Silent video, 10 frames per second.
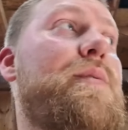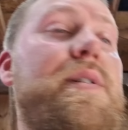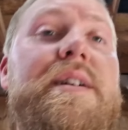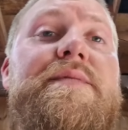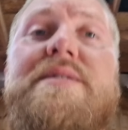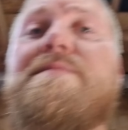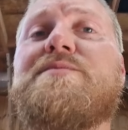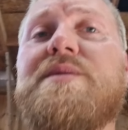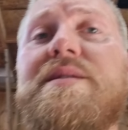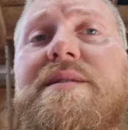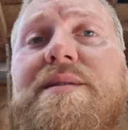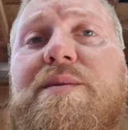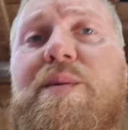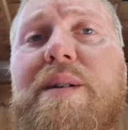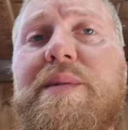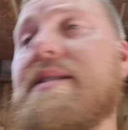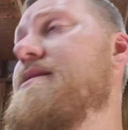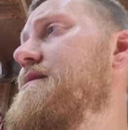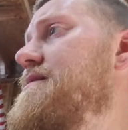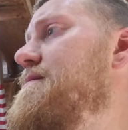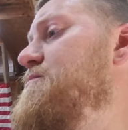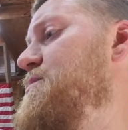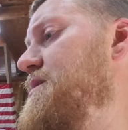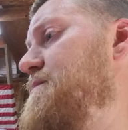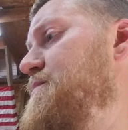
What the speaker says: already have a dump trailer. I don't know why we needed a dump truck,